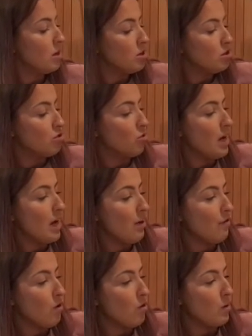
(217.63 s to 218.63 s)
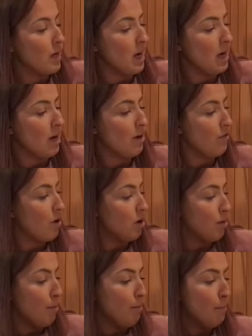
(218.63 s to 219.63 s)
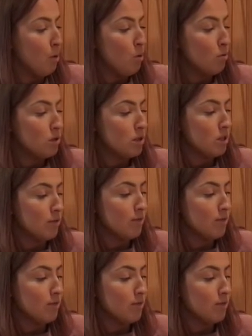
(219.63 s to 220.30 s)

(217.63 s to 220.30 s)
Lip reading: So if we have boat,